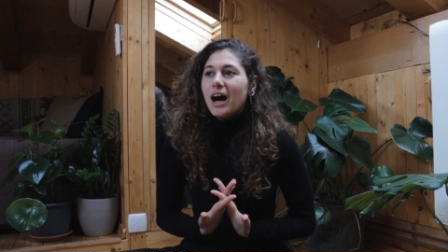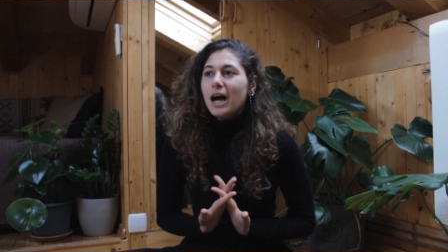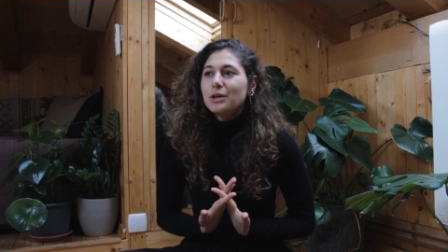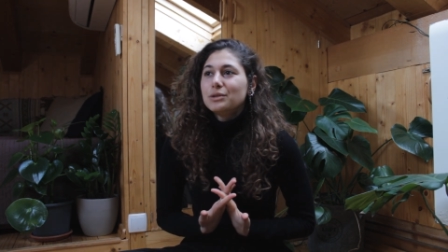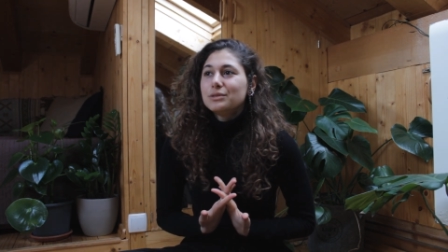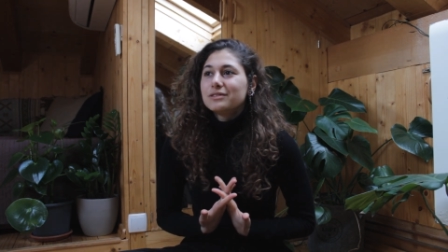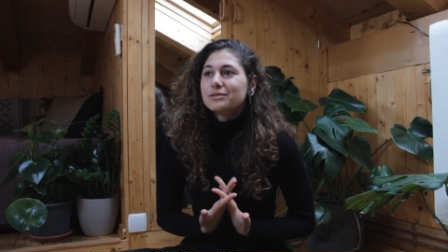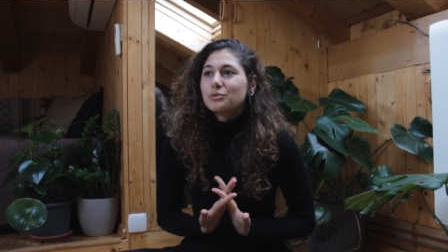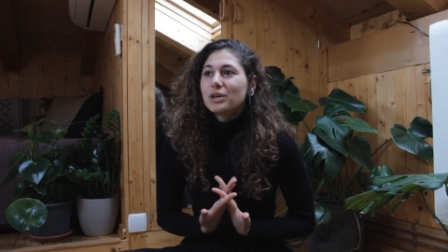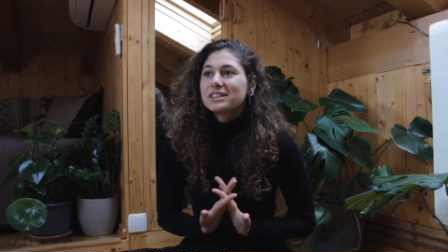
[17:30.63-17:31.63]
I
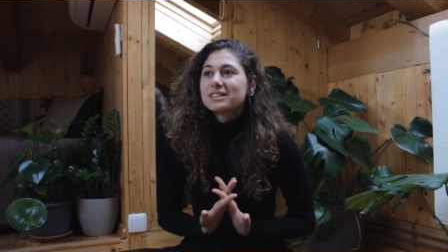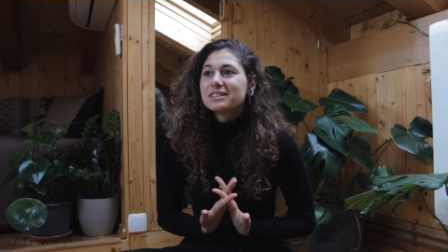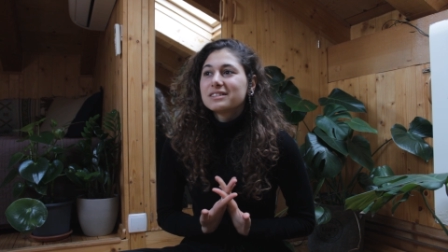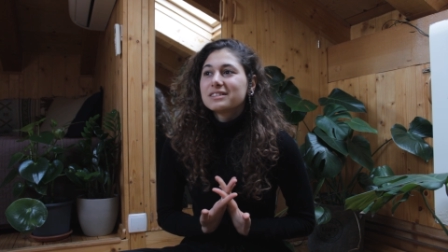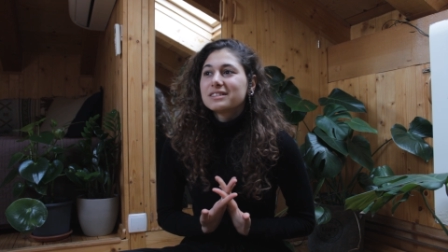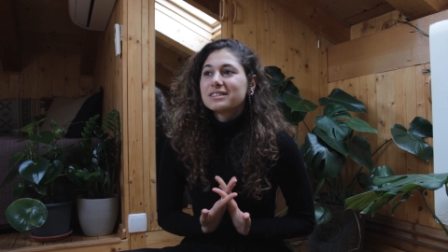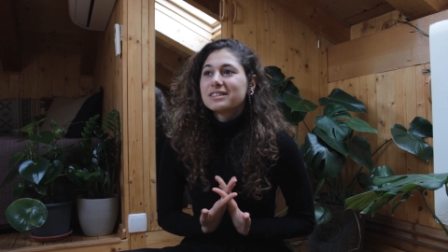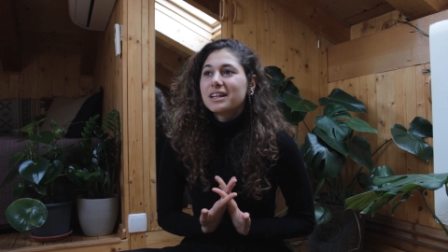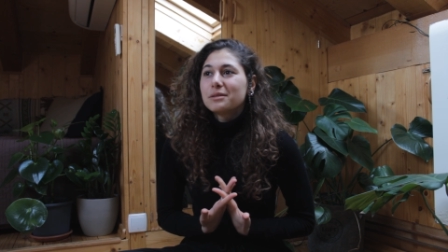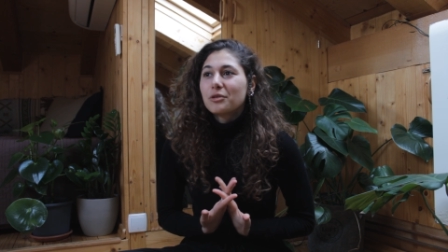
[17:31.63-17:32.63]
wasn't
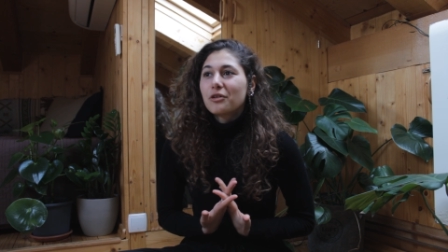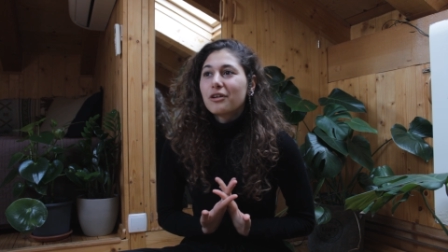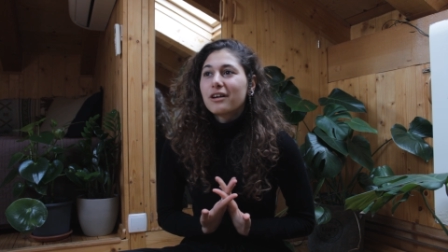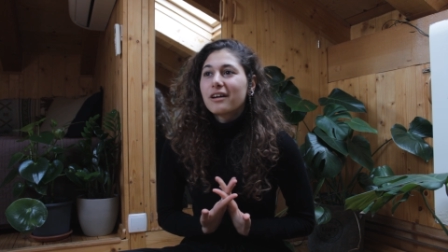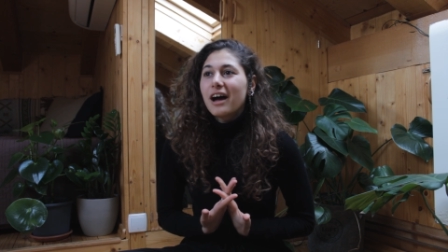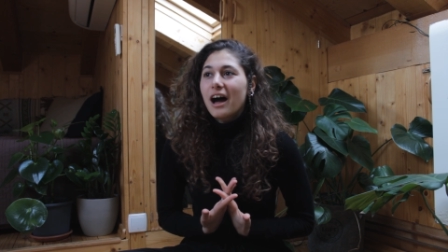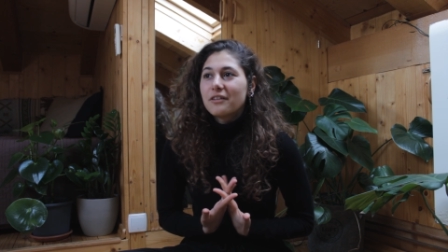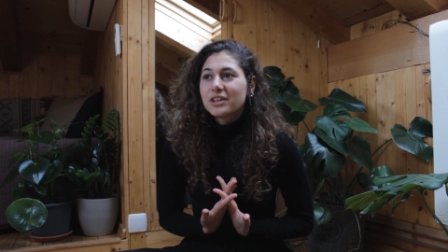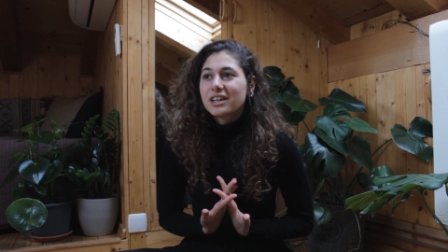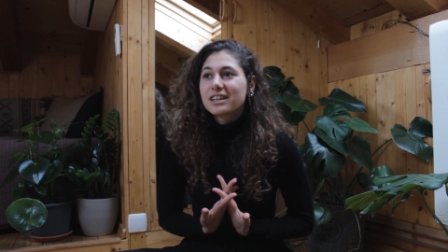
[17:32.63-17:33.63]
anymore
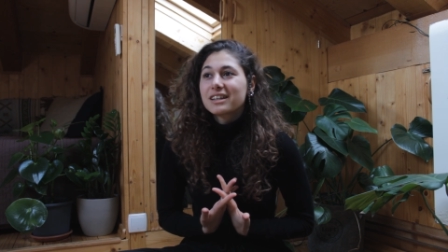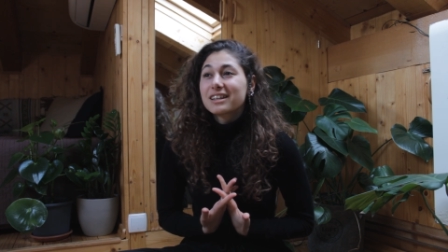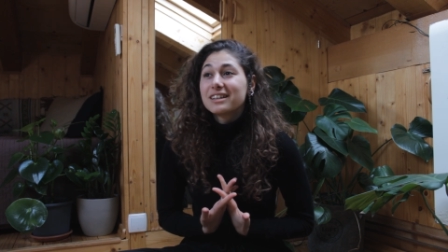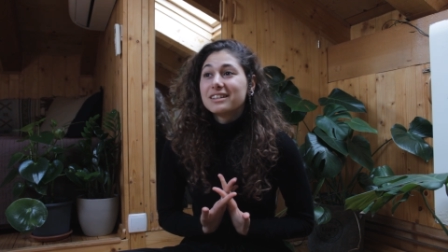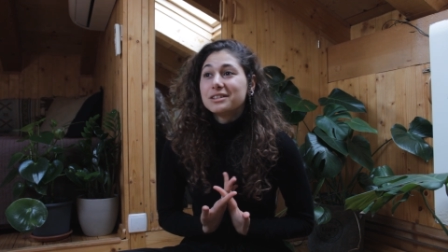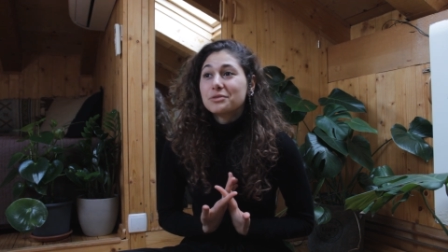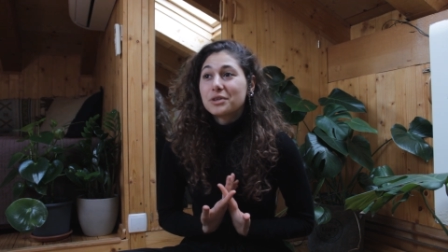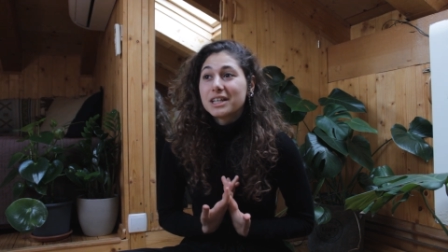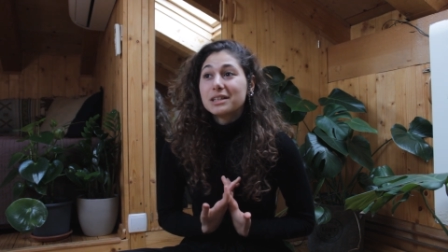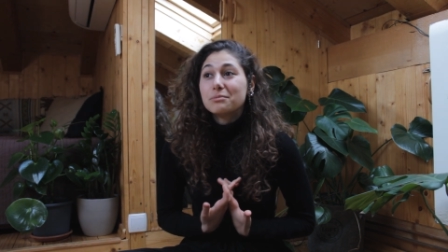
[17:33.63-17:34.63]
having the
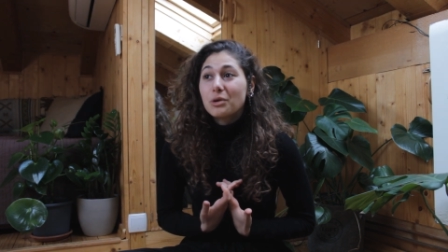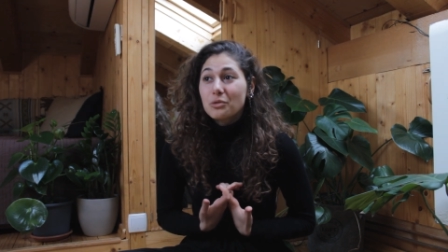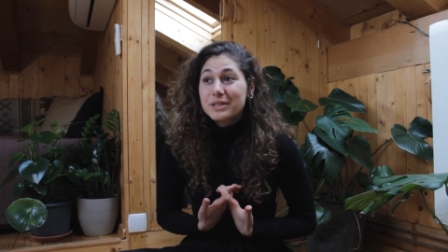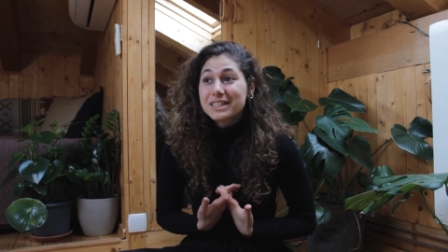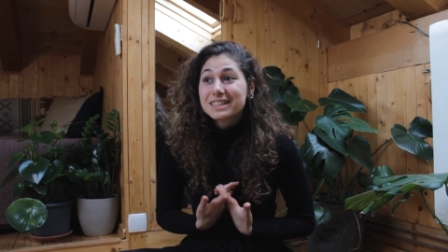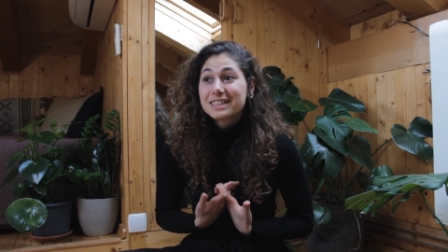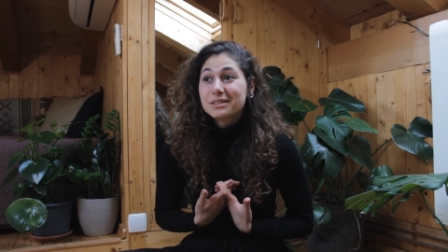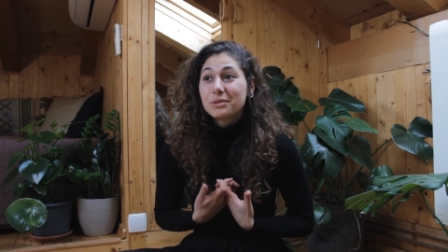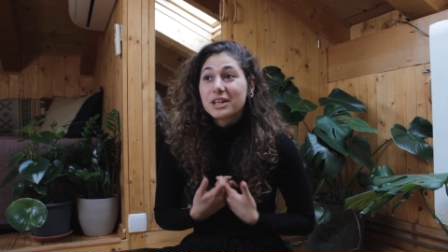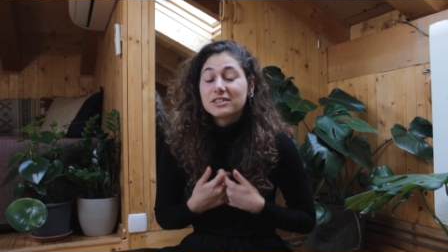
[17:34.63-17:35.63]
real moments
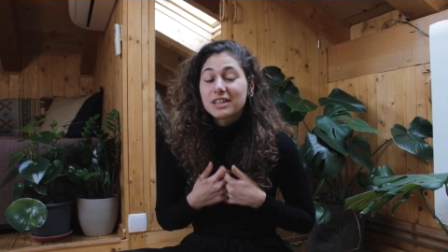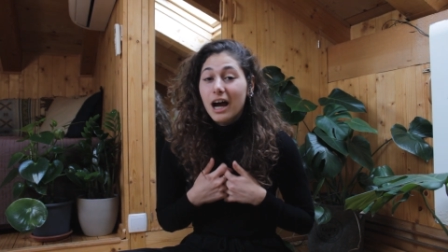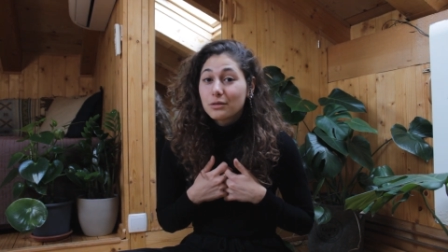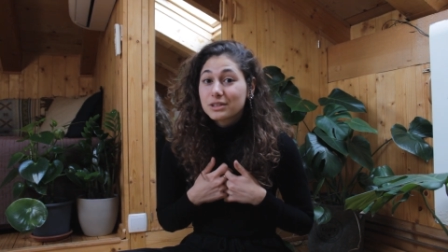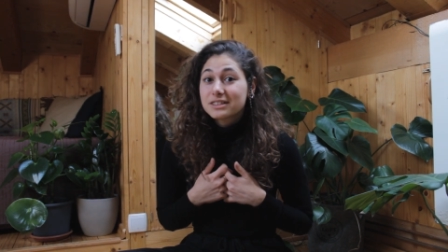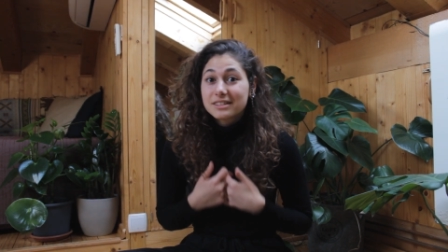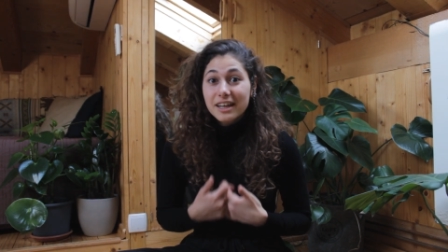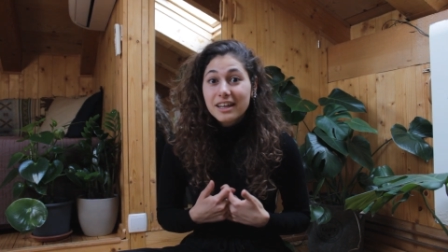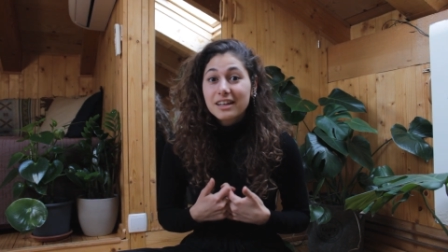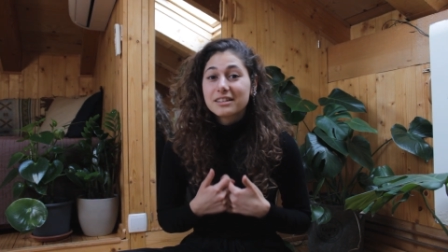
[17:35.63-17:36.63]
because I was
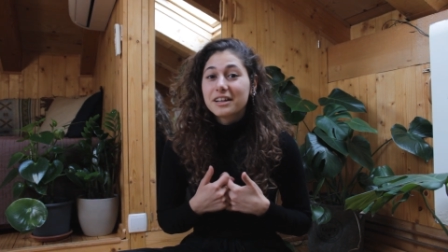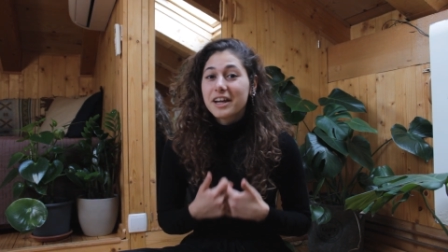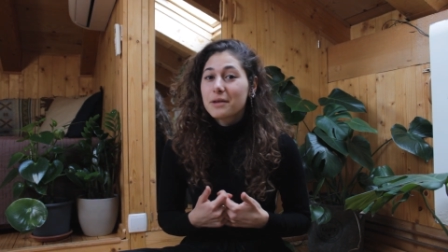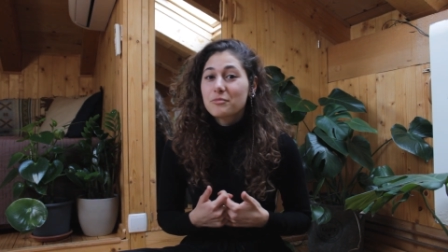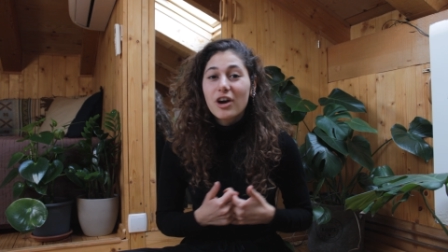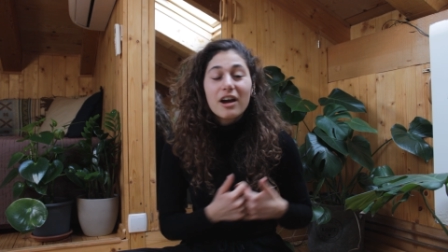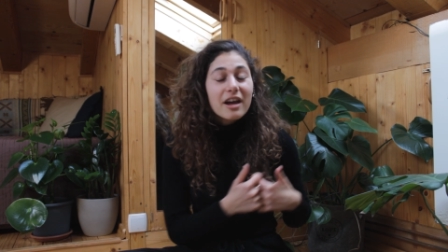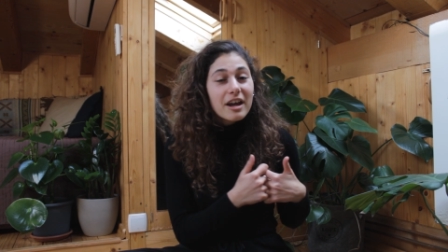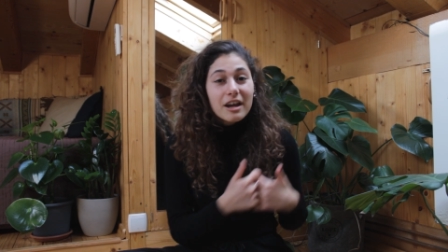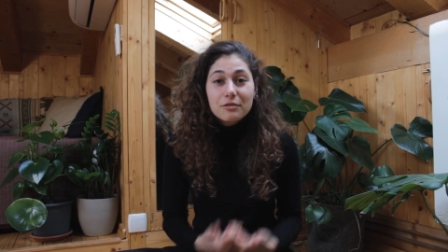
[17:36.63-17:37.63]
taking the camera
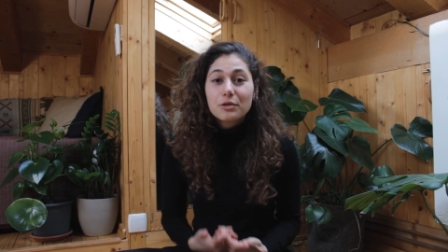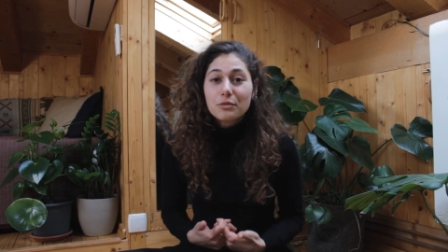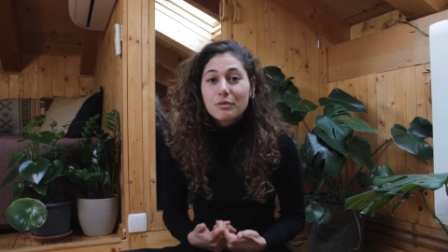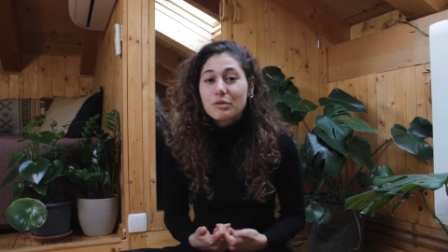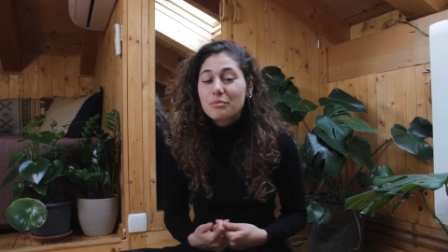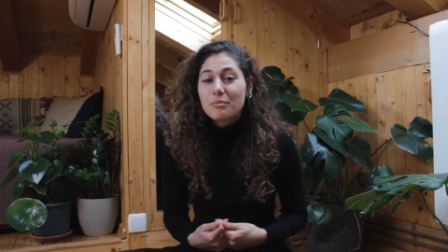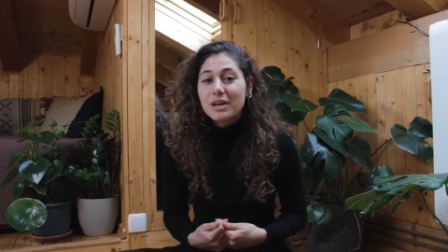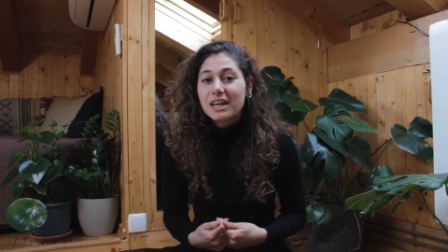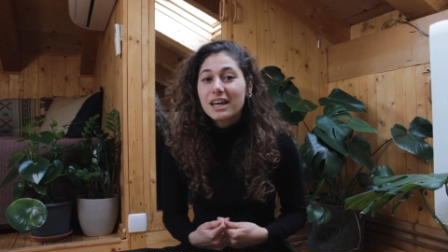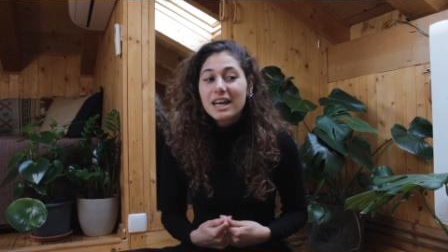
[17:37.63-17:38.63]
everywhere with
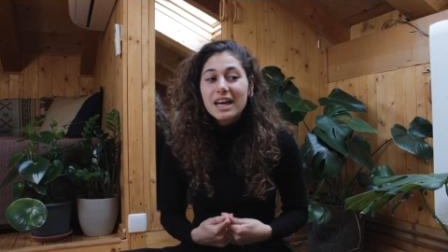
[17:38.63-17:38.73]
me